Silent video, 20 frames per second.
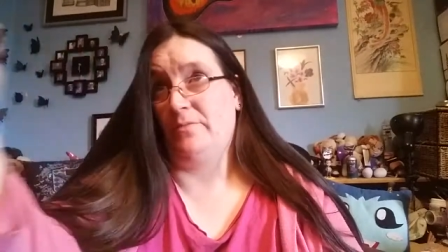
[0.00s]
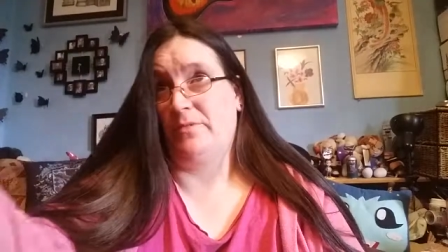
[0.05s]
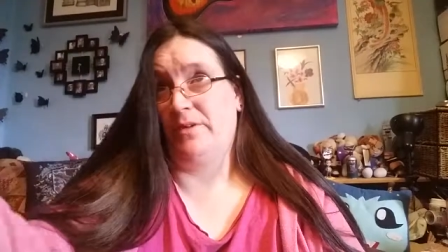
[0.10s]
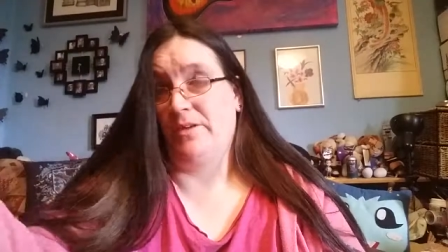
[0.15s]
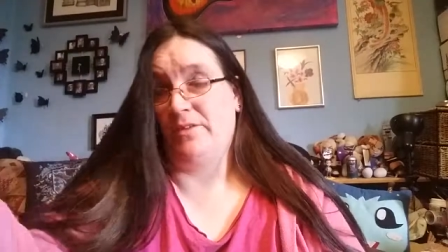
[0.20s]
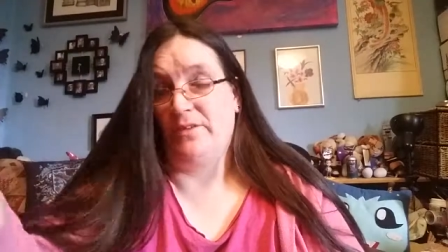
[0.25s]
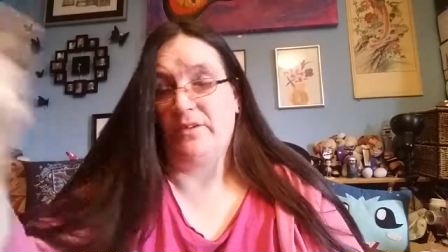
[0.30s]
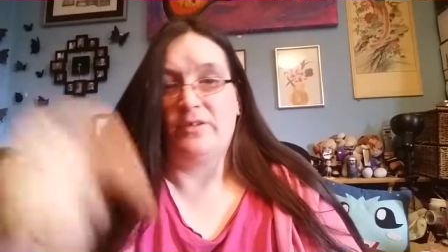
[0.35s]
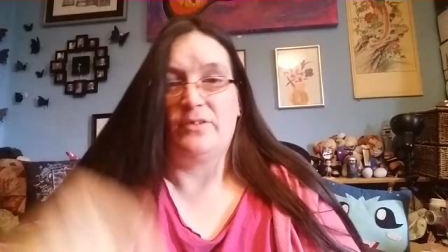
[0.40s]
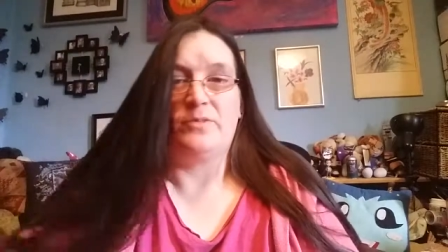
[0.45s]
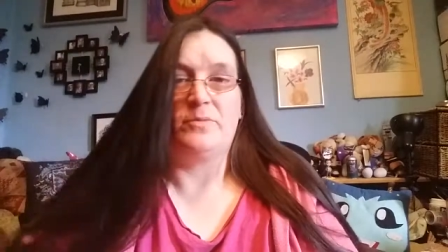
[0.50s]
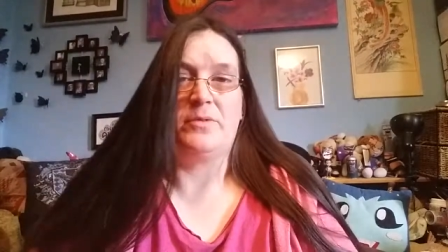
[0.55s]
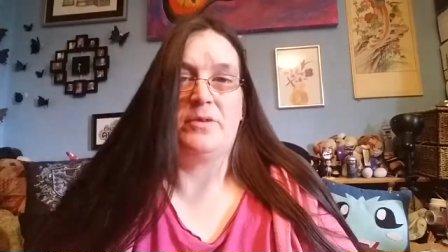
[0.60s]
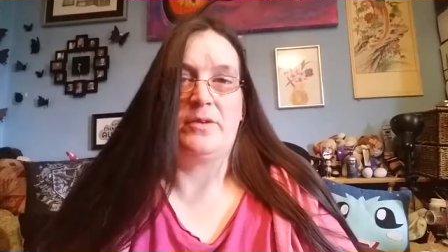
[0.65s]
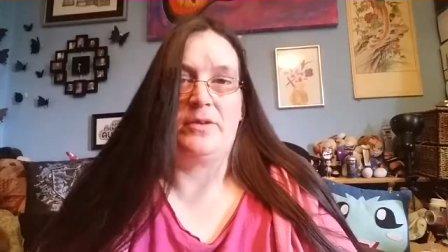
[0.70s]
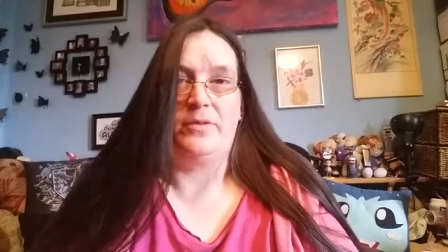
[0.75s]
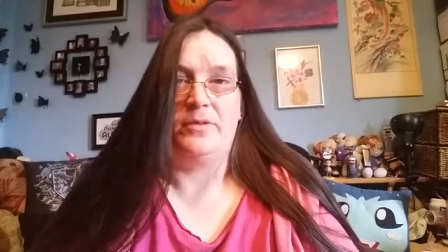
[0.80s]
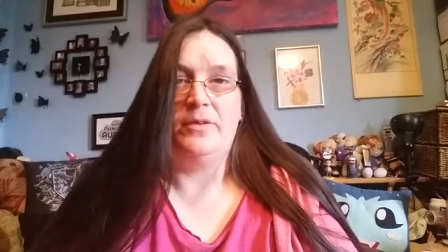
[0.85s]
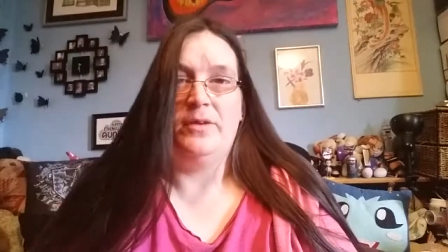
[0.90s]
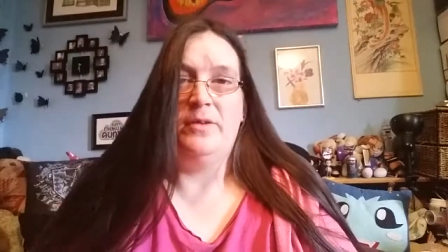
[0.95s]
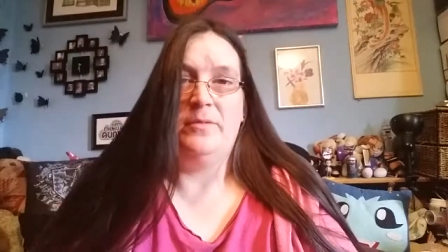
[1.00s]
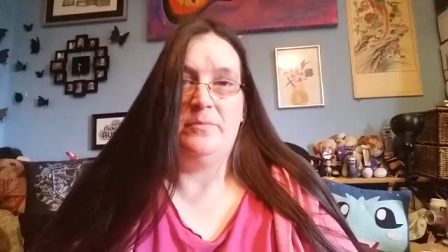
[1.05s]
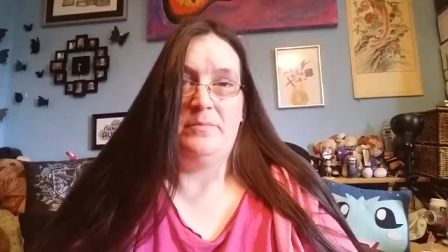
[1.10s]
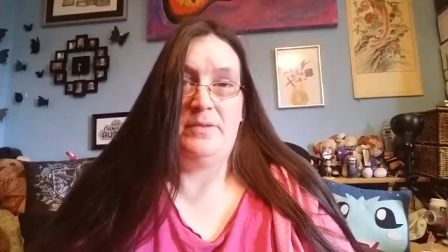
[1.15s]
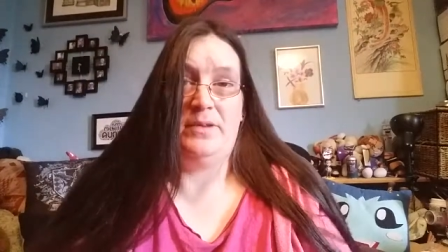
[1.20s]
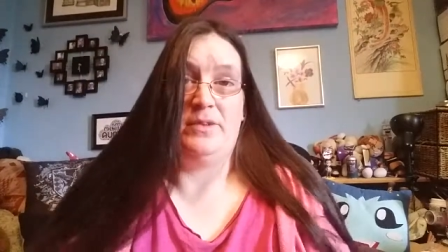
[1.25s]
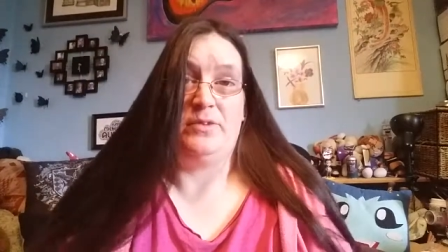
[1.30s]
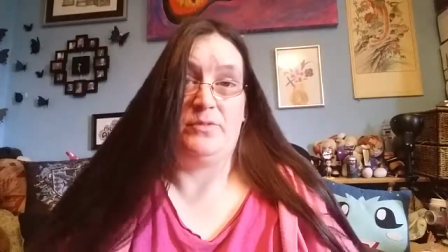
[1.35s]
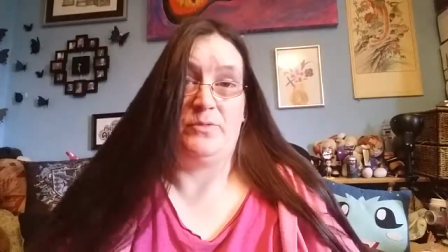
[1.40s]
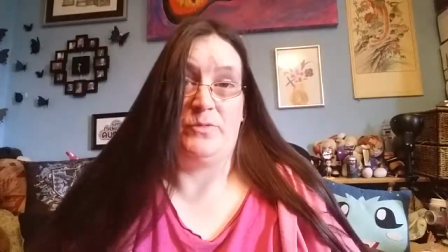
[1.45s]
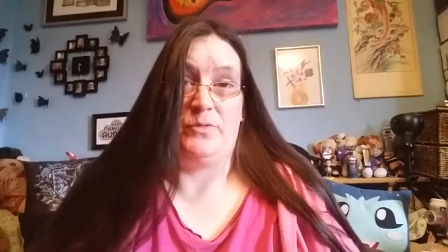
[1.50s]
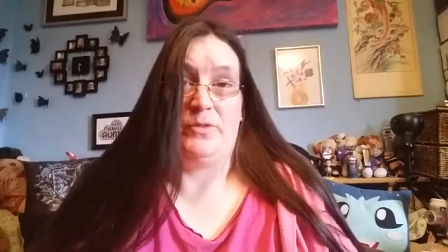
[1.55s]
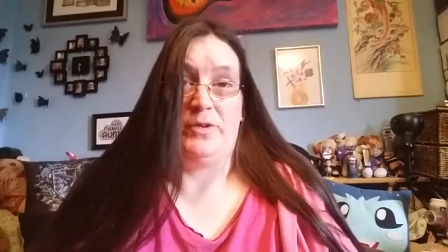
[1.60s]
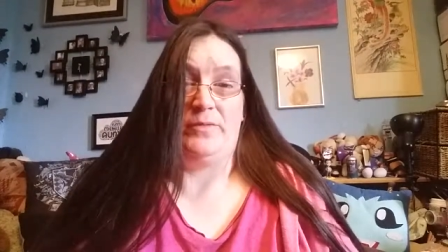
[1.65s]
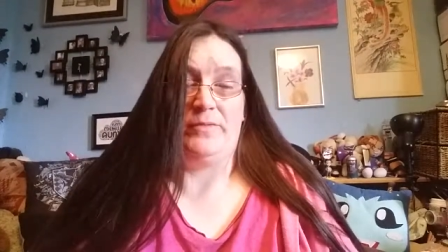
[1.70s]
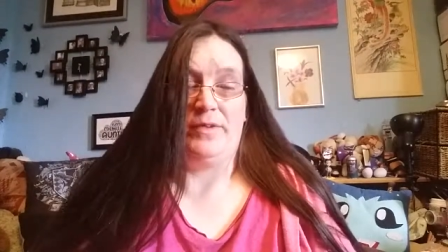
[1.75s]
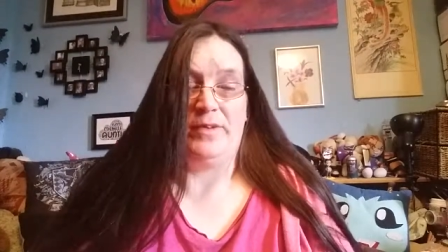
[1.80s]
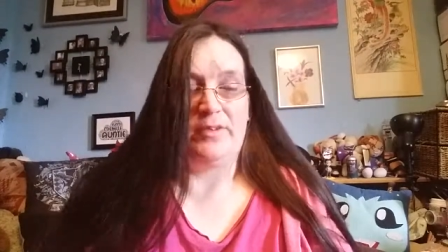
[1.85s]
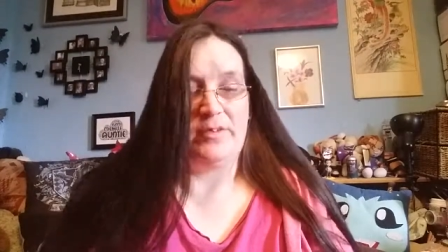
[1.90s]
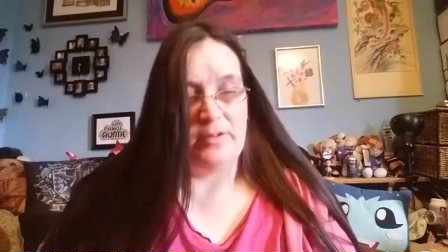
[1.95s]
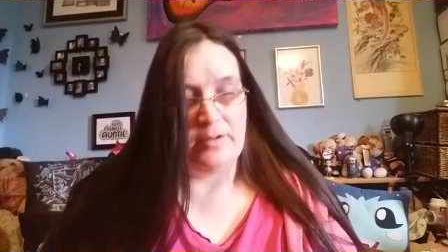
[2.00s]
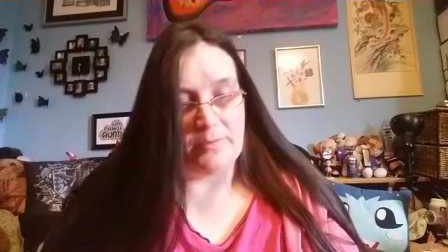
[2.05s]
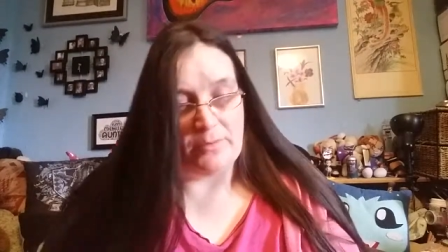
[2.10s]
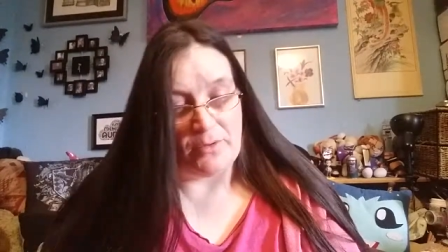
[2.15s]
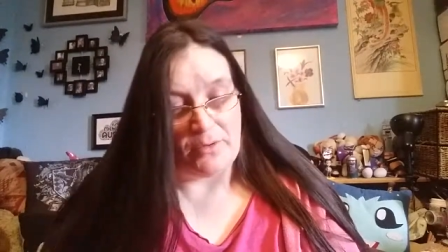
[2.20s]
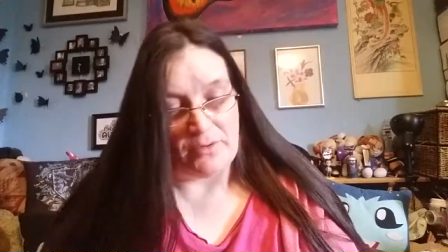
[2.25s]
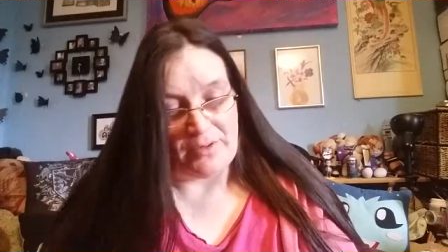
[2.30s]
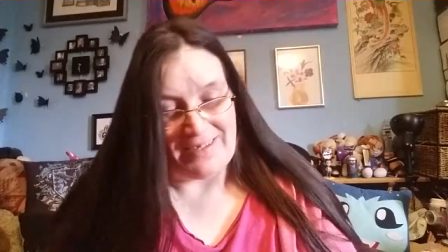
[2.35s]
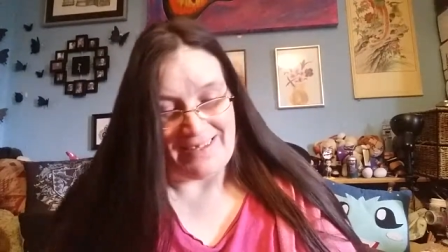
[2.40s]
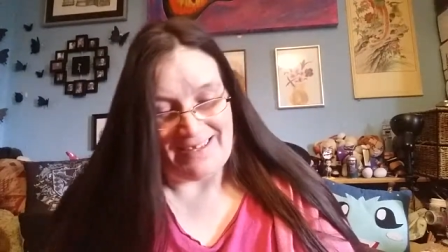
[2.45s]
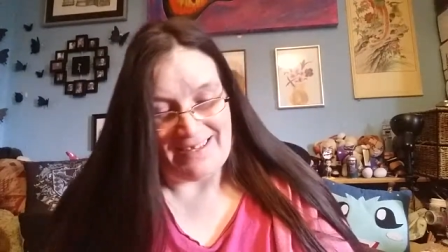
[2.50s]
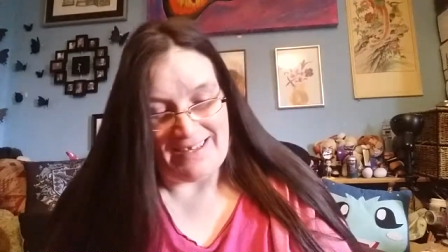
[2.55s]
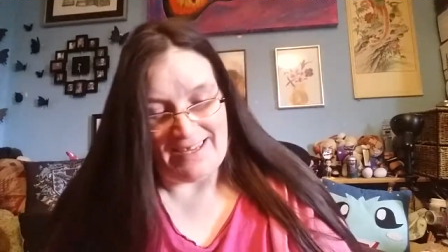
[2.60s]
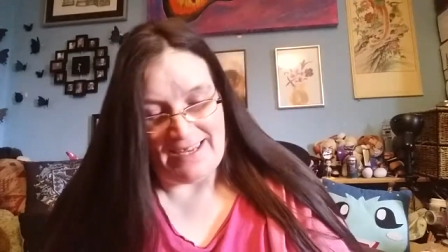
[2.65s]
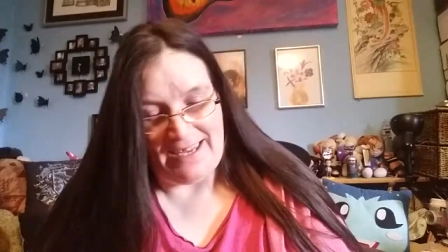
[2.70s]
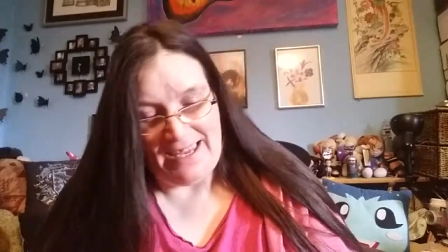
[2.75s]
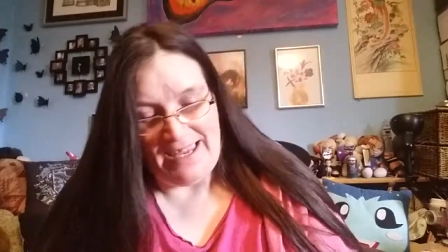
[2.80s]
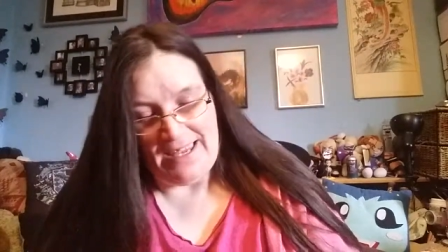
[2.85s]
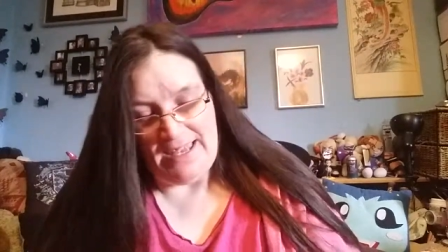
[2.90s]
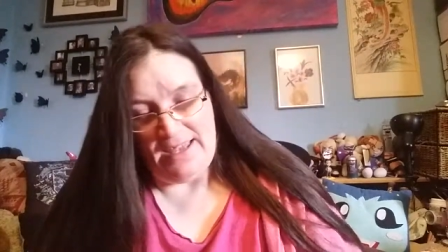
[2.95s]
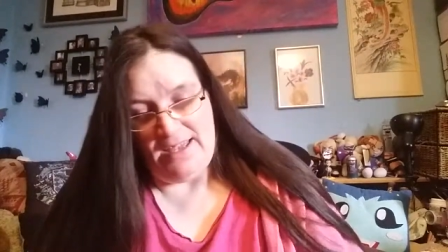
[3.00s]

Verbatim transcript: I'm releasing it tomorrow because I've already released an unboxing today.